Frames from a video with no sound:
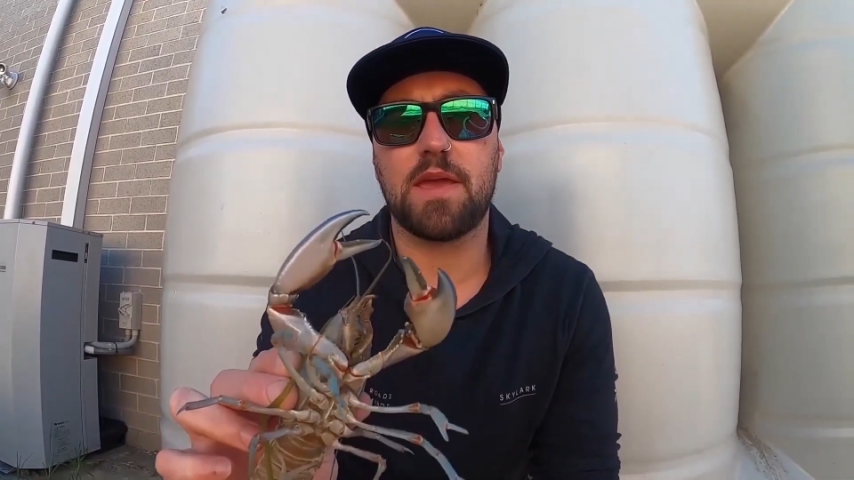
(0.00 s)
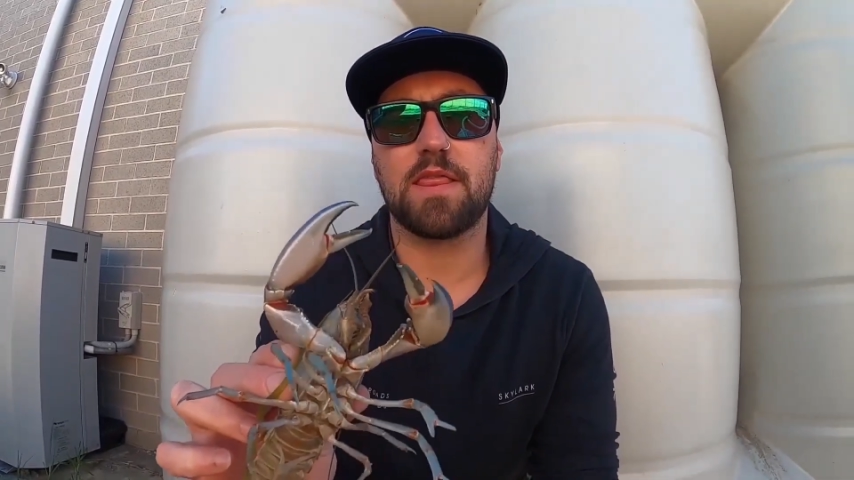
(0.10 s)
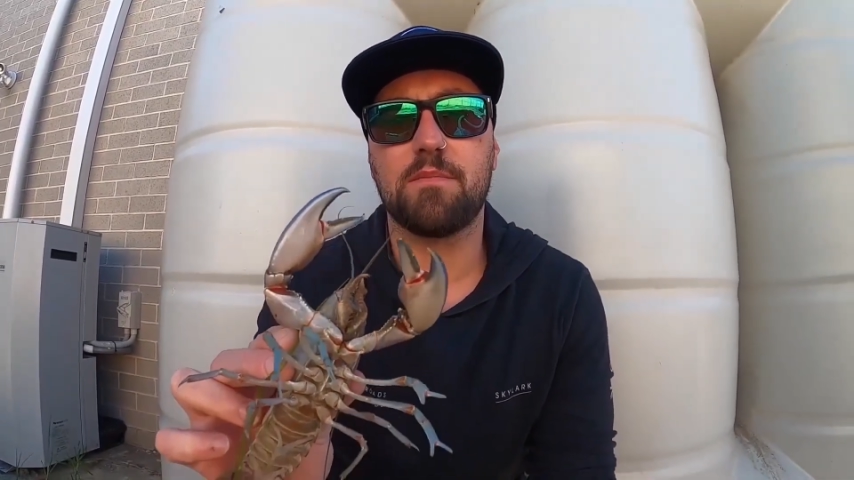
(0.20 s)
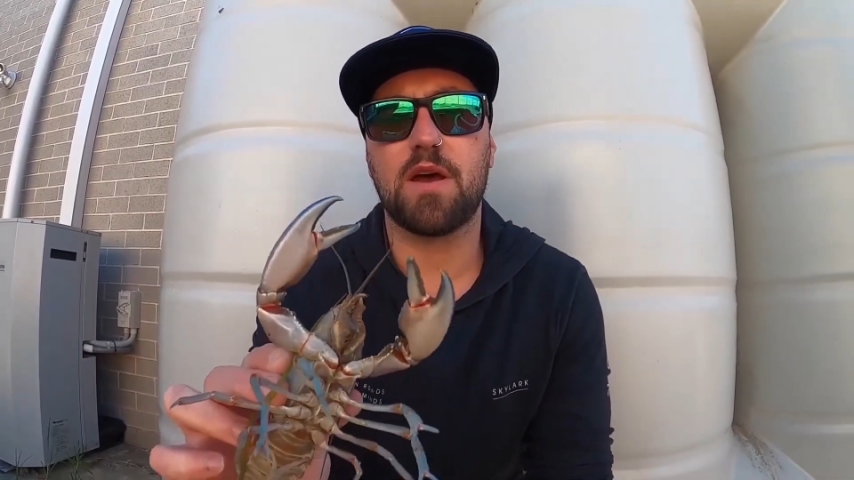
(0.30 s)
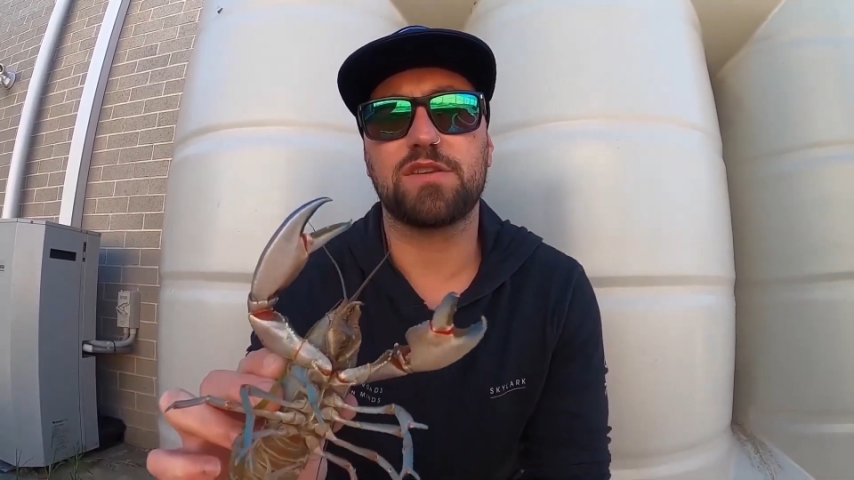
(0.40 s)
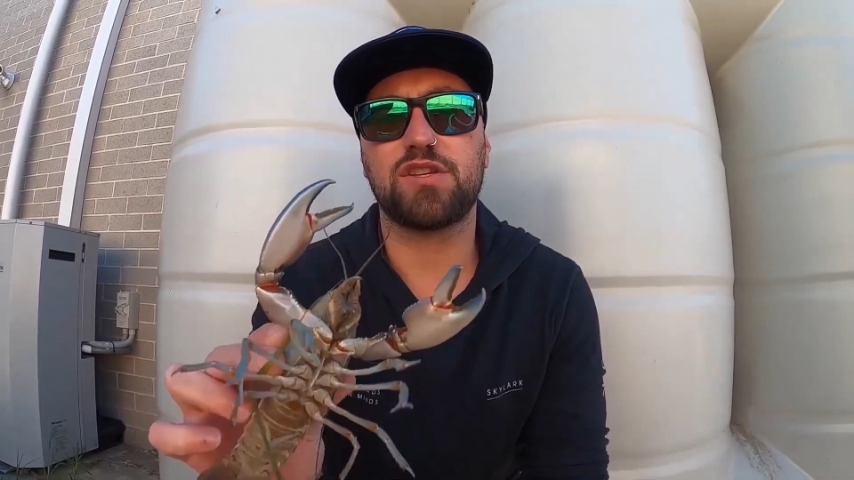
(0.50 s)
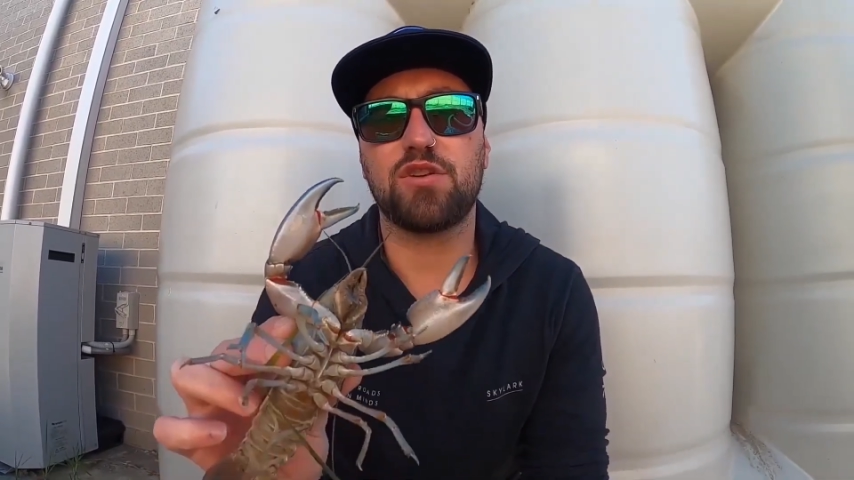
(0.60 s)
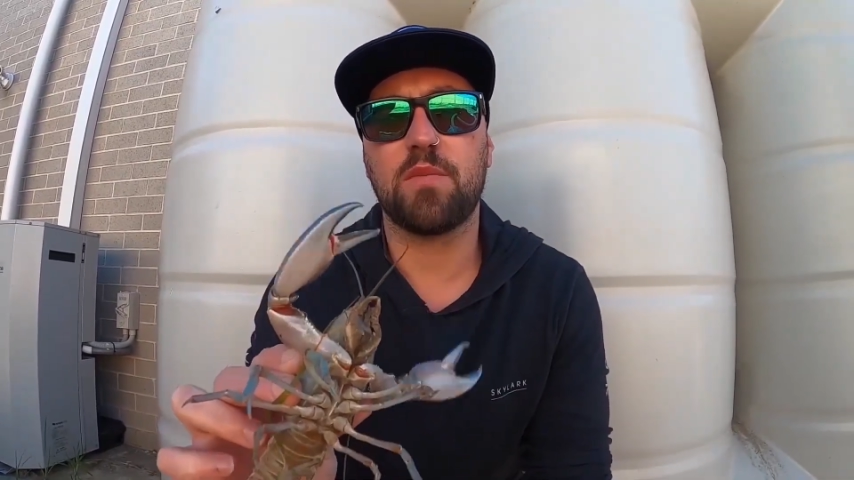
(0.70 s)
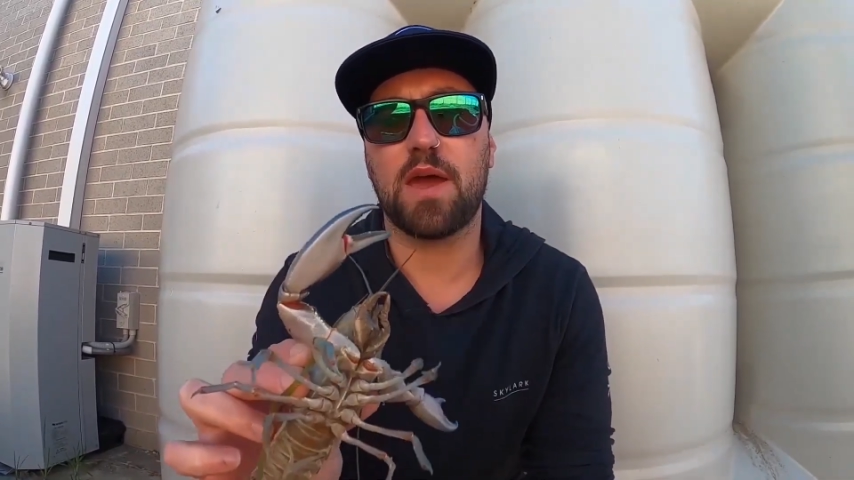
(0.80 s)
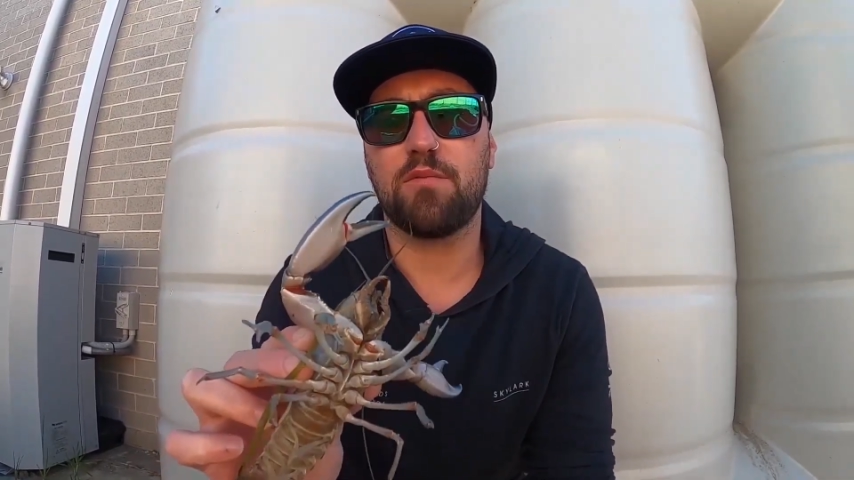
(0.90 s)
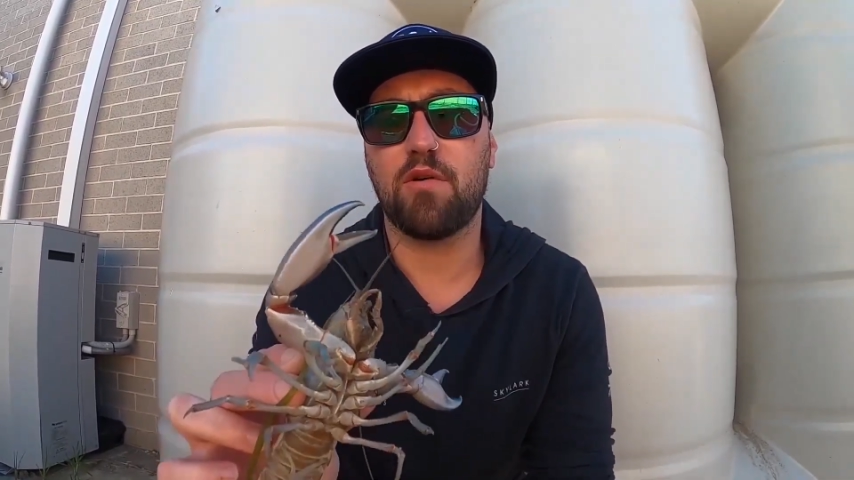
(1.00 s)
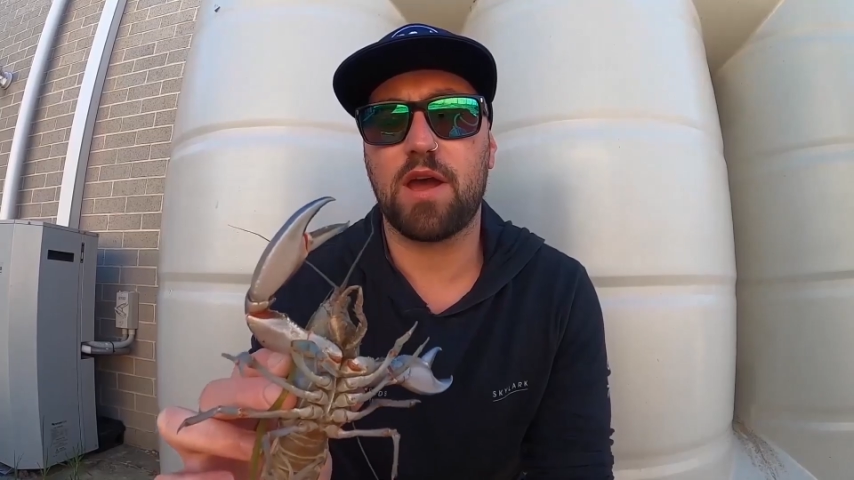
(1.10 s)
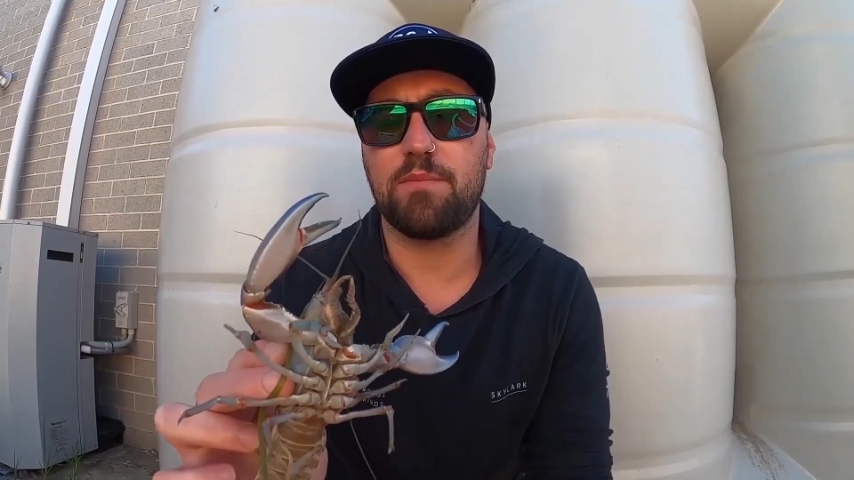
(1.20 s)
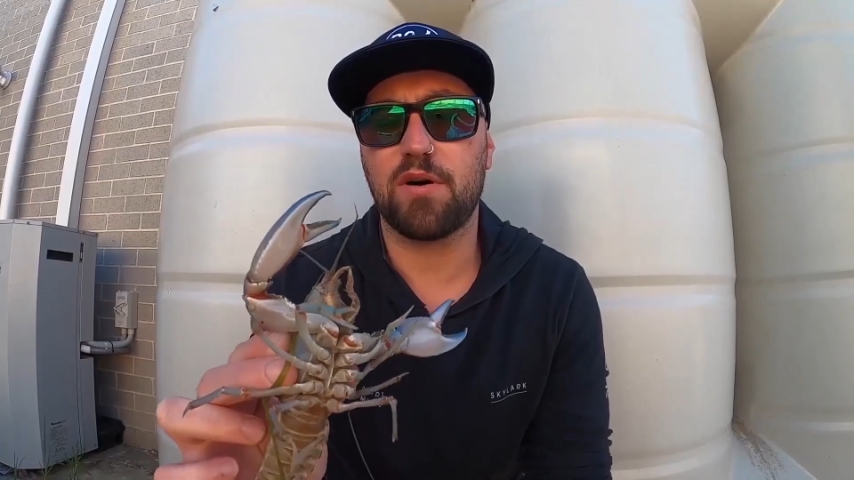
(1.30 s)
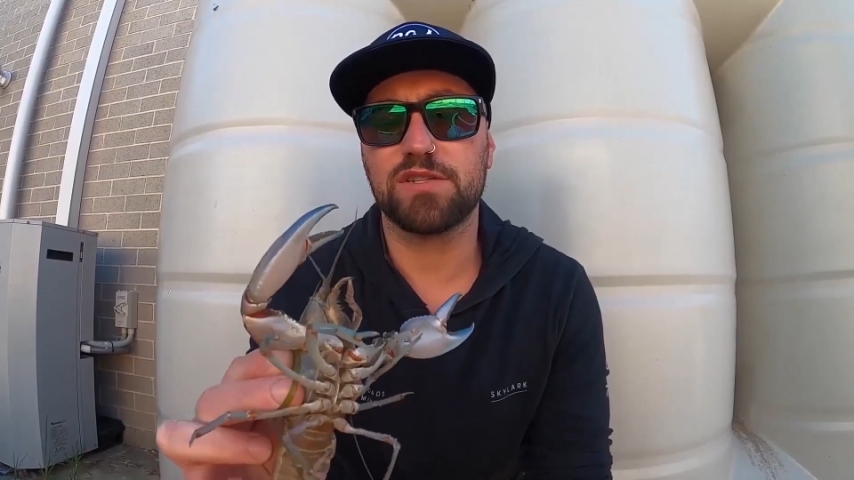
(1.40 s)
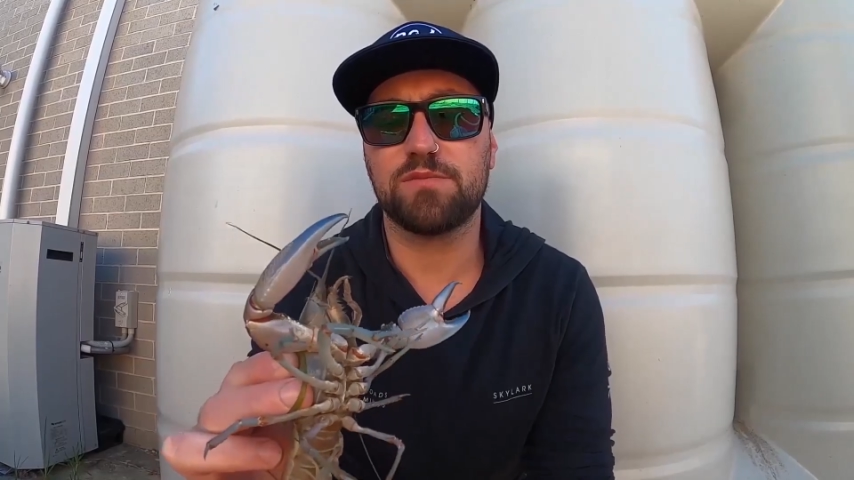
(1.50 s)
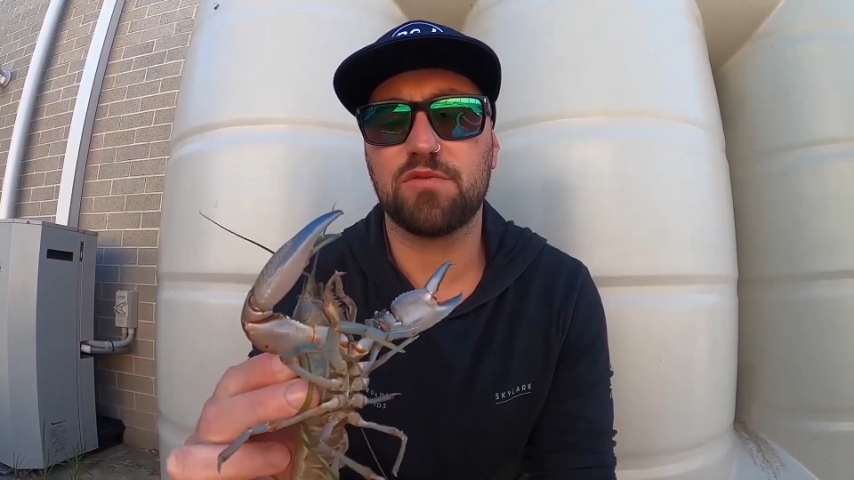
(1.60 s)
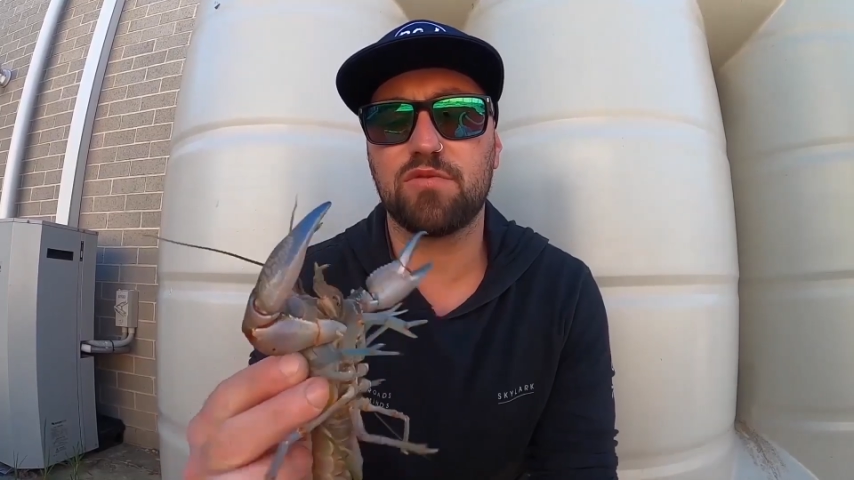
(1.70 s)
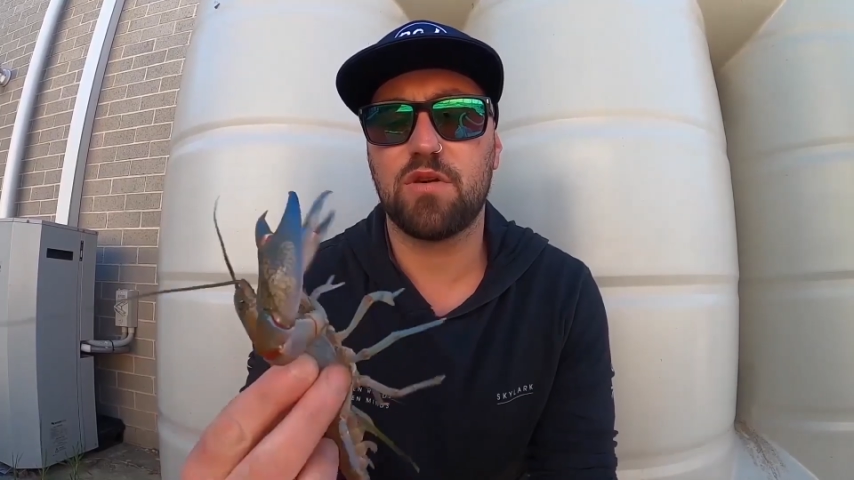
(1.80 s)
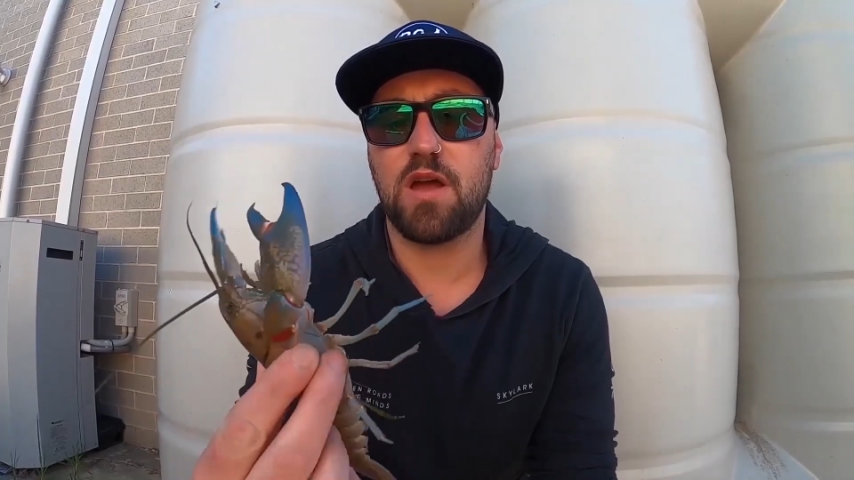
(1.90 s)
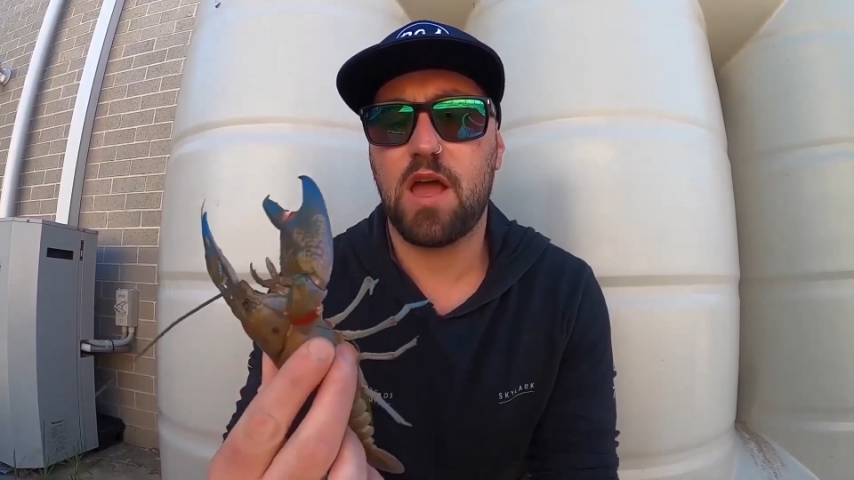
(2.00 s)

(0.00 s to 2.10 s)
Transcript: in the most humane way possible.